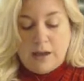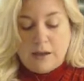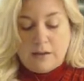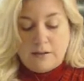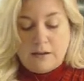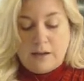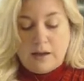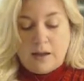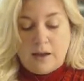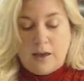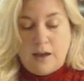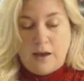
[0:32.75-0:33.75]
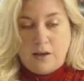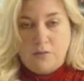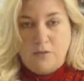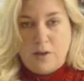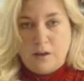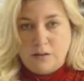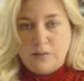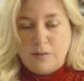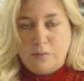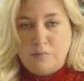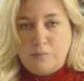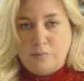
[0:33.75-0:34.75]
and I have found
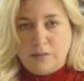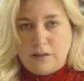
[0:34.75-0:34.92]
some